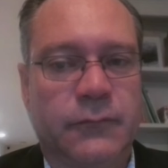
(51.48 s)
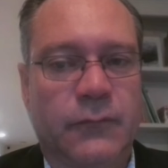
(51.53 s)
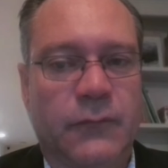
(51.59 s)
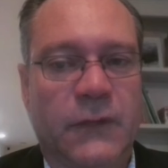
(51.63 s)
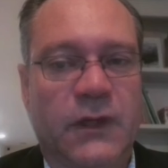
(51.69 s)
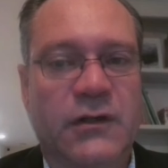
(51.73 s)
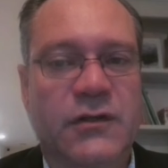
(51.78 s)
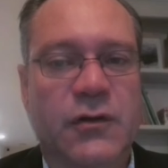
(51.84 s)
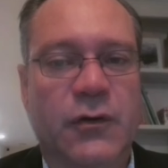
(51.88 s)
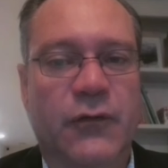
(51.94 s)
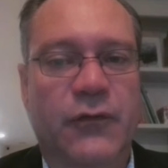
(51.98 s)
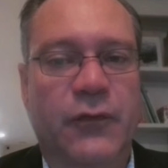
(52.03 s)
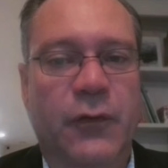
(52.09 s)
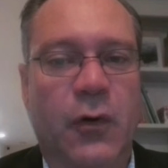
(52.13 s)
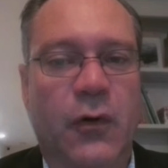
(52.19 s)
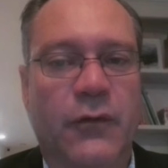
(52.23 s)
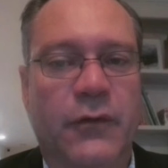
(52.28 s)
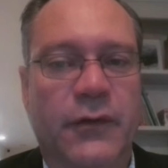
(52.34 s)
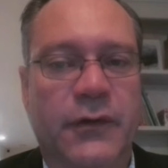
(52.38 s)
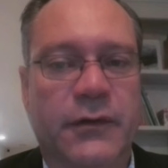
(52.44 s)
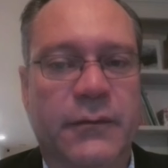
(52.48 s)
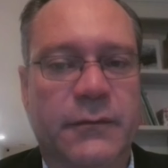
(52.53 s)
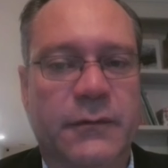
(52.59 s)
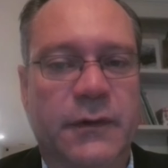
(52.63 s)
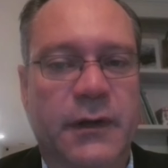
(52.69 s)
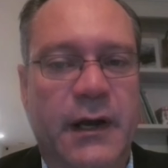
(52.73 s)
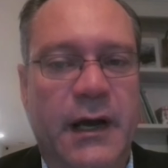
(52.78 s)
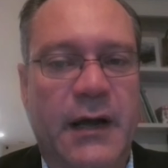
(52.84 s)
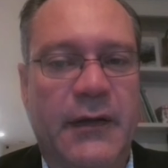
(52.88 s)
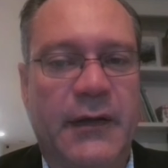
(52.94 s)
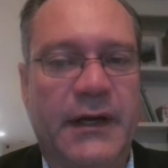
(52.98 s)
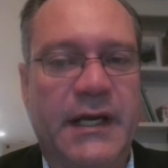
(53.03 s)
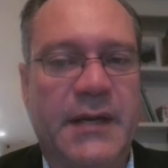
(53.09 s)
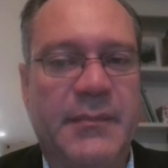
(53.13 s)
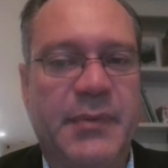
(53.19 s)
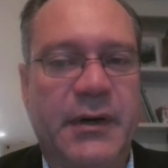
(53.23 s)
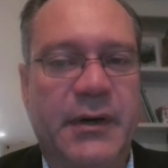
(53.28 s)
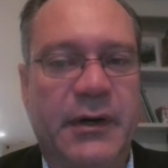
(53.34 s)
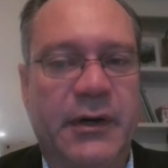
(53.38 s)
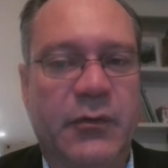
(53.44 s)
So for over the, the holiday
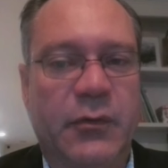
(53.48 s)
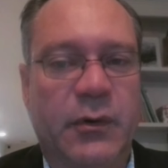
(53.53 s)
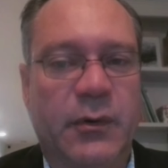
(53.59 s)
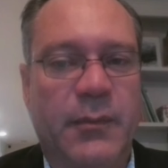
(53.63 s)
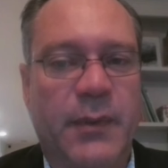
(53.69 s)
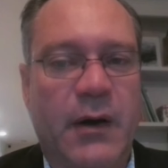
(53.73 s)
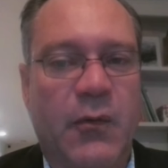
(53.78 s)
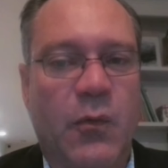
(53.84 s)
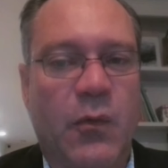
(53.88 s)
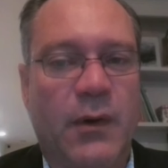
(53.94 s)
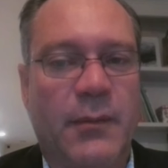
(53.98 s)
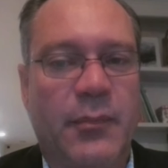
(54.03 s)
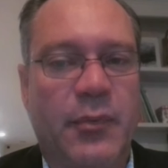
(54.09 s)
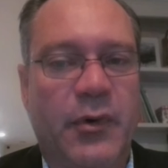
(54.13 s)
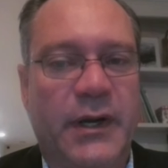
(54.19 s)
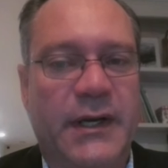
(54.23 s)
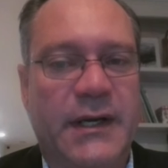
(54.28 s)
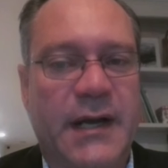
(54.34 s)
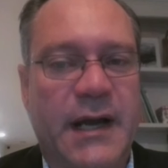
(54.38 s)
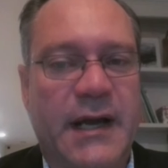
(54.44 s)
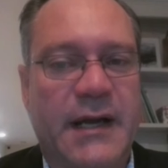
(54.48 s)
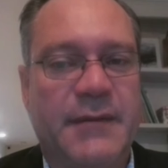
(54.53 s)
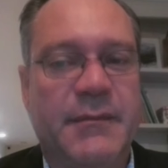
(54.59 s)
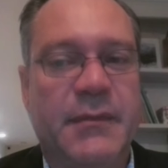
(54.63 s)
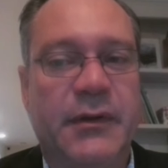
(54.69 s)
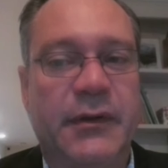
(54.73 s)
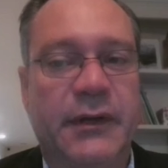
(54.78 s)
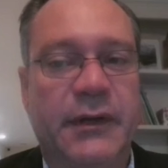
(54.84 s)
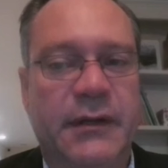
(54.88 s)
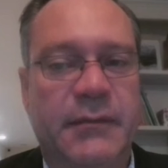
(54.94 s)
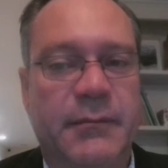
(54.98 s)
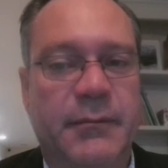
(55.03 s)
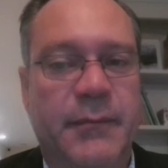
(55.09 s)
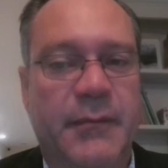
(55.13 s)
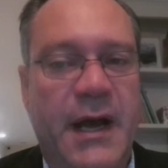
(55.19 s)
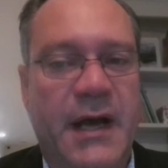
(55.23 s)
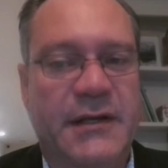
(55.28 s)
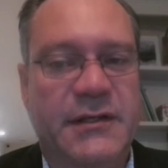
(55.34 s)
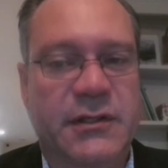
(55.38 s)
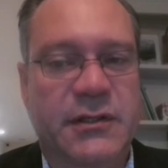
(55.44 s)
period, we're about 1.9 million
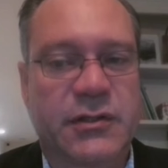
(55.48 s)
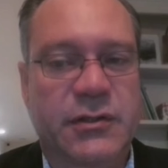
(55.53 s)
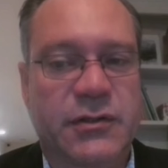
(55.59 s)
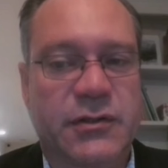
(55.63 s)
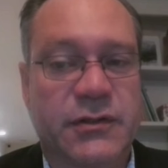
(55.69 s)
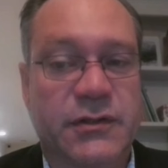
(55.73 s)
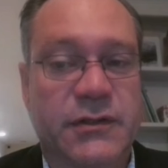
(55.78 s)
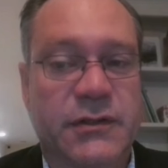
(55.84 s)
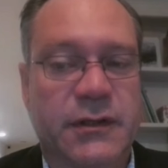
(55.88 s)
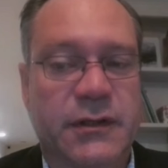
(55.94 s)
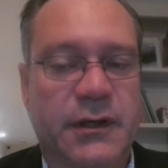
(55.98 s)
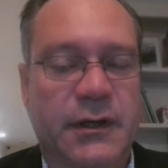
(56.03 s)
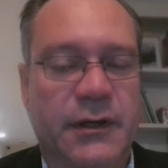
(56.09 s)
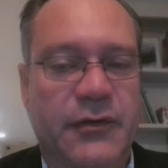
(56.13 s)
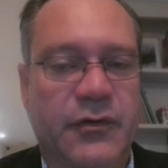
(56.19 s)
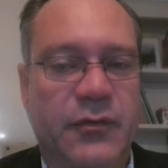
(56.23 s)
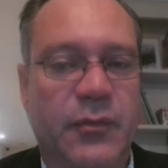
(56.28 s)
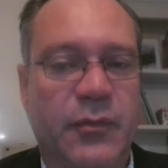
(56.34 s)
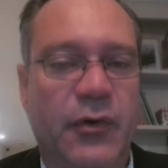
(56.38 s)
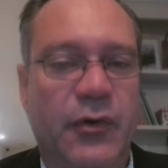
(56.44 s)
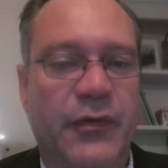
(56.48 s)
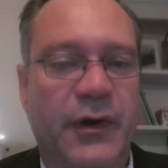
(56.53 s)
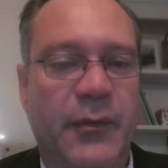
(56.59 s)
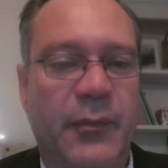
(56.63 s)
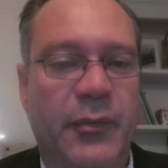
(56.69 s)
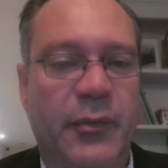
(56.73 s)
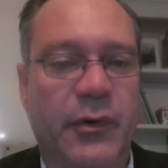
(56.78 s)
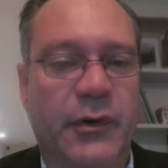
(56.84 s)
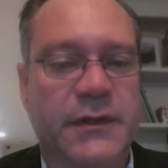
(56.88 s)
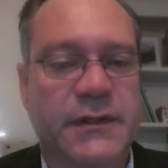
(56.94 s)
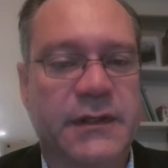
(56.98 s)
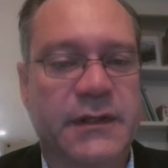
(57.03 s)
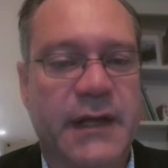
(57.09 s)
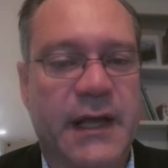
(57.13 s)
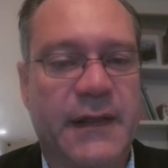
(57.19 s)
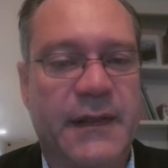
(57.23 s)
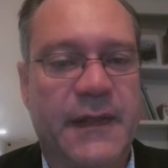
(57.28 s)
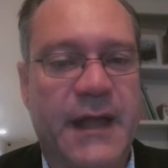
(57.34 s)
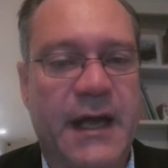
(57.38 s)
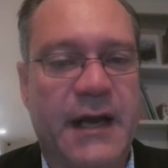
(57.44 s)
passengers uh, through both airports, and
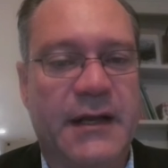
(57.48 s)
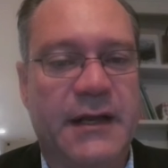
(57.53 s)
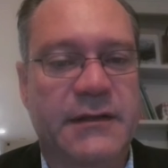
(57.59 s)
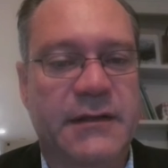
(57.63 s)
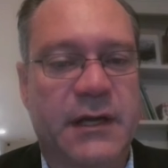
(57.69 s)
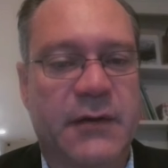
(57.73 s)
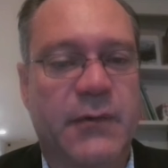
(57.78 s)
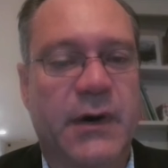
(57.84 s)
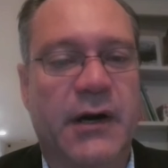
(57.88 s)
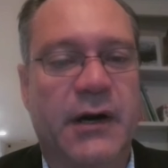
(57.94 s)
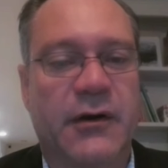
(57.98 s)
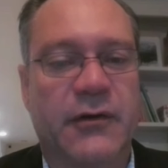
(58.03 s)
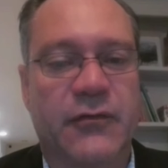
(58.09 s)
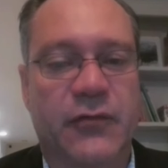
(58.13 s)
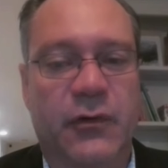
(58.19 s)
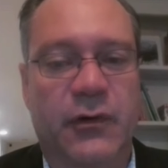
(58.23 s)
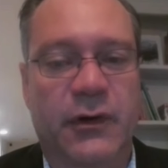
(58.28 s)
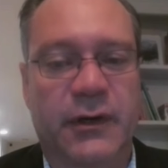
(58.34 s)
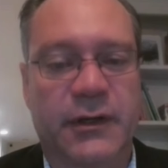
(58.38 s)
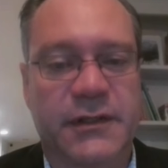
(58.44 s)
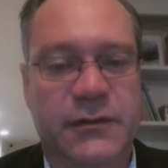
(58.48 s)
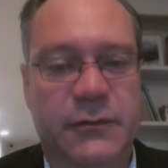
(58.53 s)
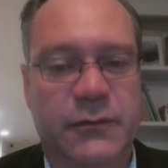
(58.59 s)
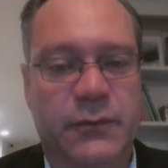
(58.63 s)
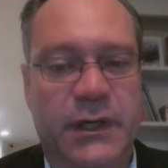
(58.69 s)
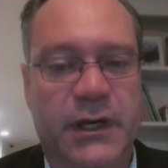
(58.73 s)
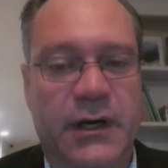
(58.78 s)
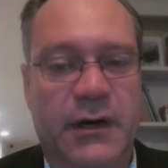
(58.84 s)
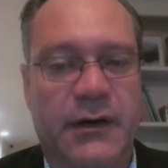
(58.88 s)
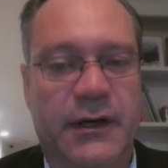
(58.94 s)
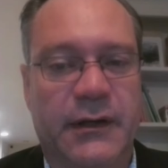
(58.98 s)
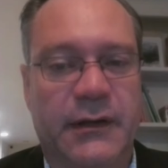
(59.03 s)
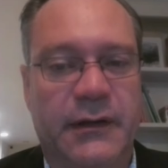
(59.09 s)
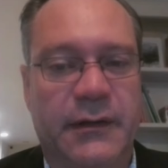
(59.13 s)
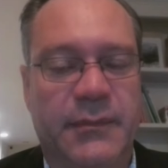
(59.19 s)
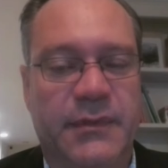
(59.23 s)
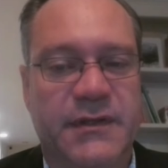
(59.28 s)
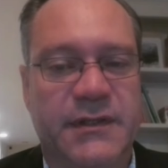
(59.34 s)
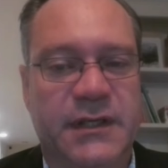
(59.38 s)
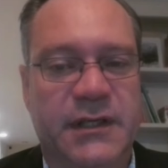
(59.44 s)
that that is a record for us. So we are at the
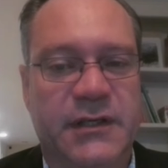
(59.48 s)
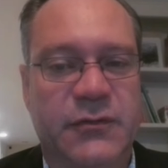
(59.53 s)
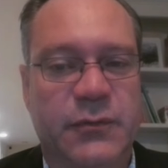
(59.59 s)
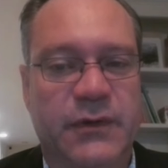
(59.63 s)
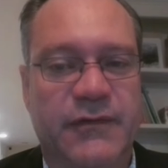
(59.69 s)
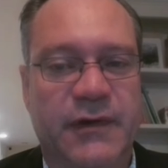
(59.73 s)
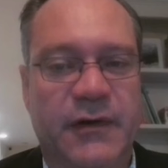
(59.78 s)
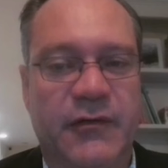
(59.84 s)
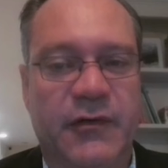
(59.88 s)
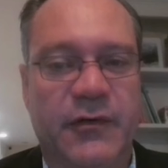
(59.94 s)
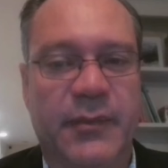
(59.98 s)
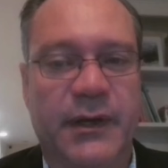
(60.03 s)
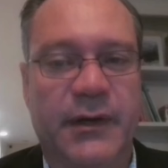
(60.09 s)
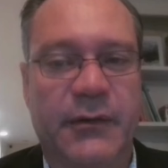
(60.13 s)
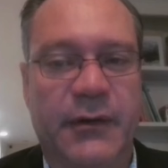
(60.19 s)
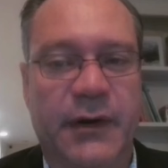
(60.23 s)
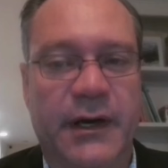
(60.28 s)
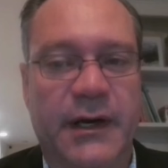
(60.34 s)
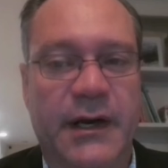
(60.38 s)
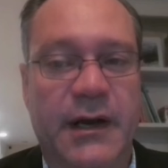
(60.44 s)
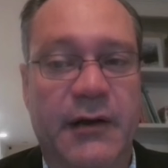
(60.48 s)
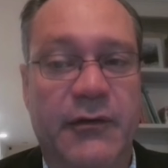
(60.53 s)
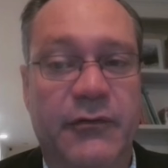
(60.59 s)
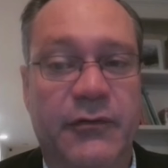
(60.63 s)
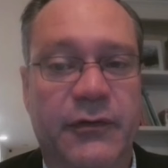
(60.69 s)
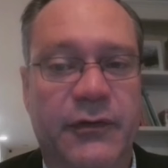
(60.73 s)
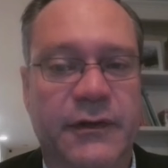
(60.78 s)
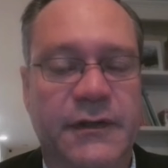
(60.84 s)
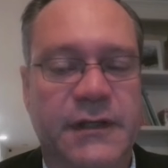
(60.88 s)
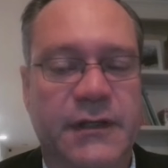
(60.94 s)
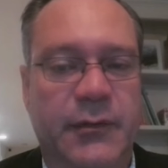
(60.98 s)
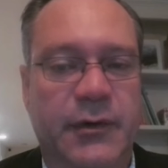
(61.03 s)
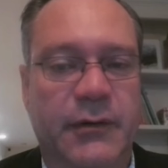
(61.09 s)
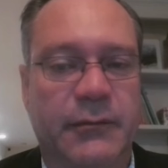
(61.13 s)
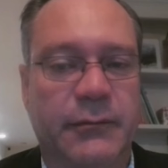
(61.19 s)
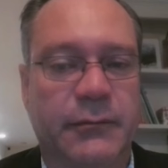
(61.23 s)
busiest we've ever been right now for the summer.